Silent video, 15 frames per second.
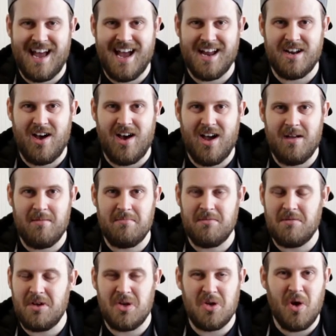and
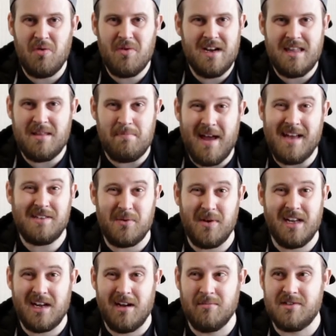I'm not really the best
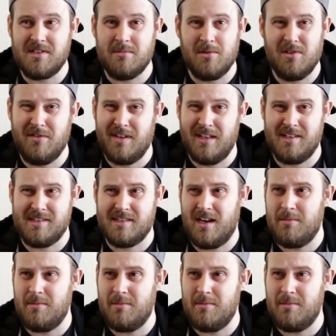when it comes to movies.